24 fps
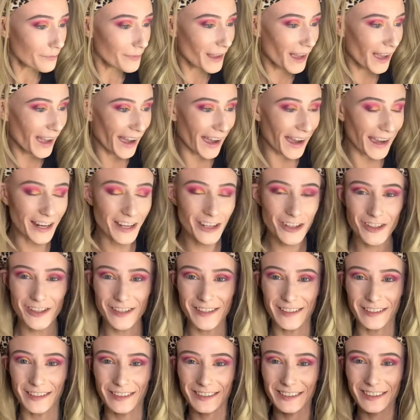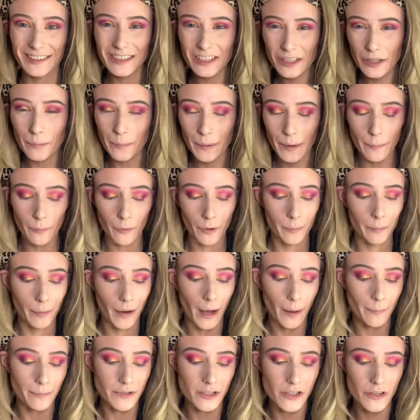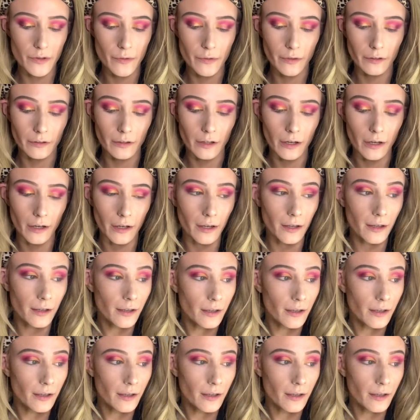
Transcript: added just a little bit more pop to the look.